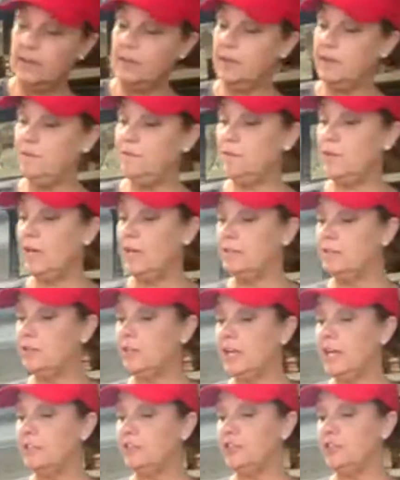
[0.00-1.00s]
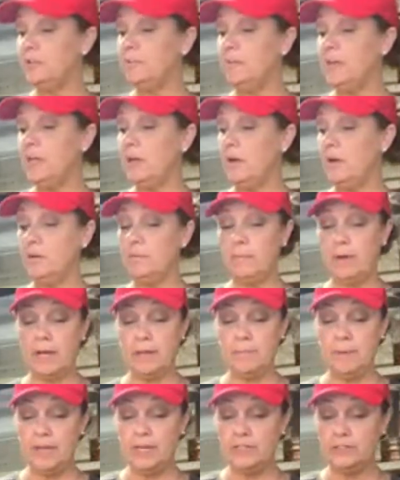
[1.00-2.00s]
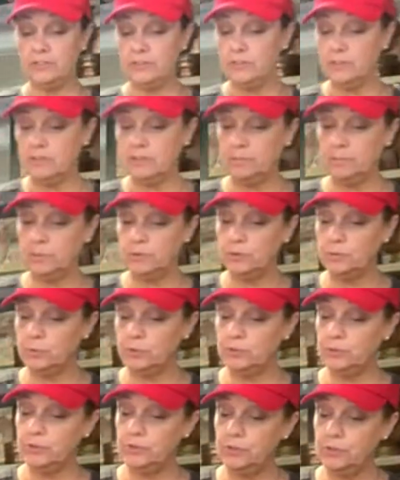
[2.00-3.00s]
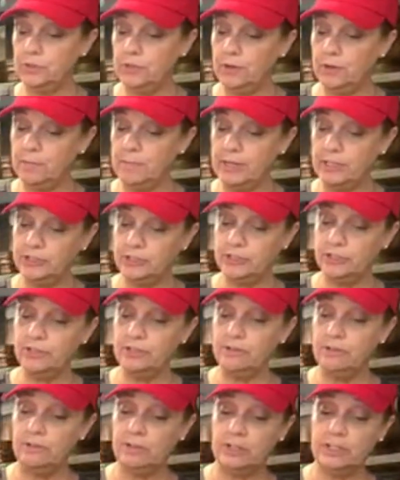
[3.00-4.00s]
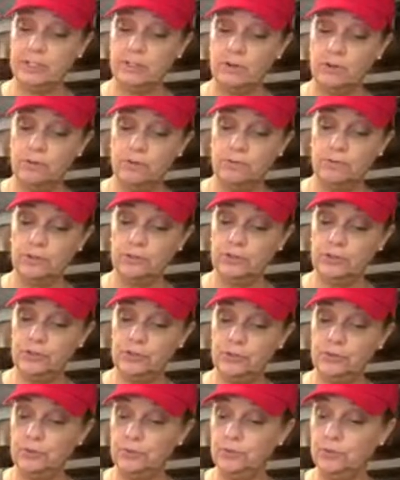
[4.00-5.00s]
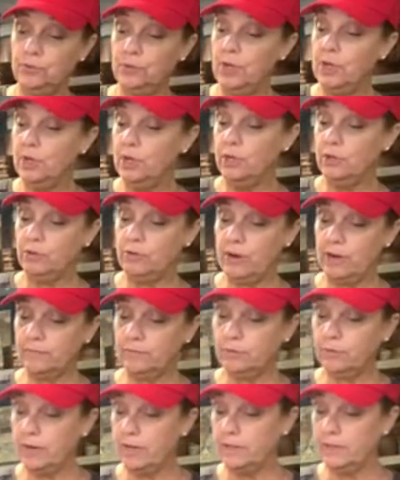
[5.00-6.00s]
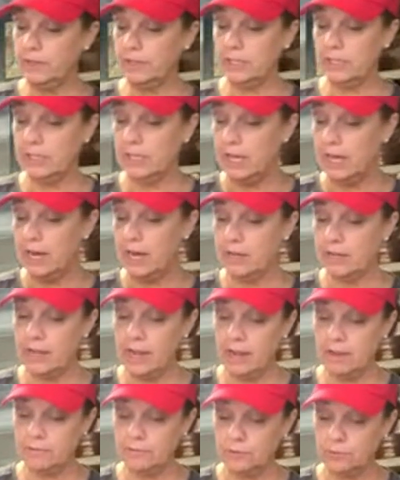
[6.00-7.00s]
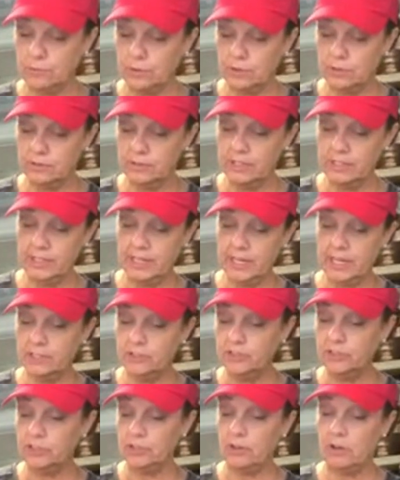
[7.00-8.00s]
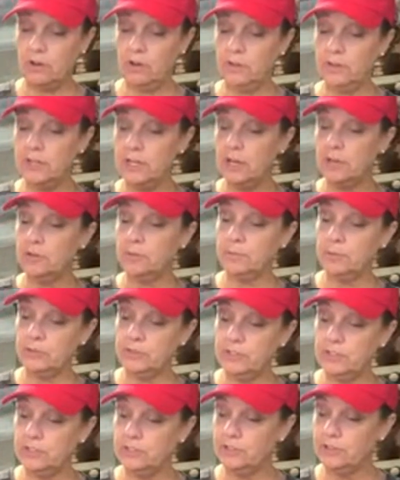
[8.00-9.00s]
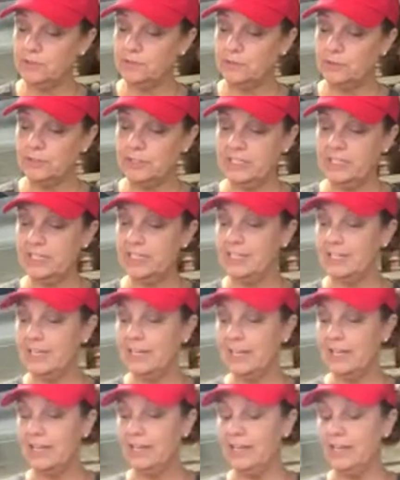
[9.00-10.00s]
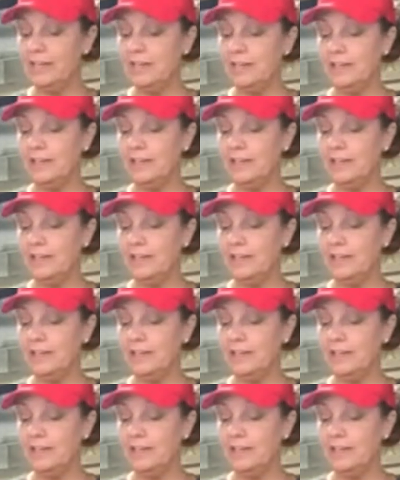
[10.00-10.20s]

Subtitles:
If you guys are catching me on my page, The Simple Spruce Studio, make sure you click over to Craft Around the Clock afterwards and catch all the other presenters for today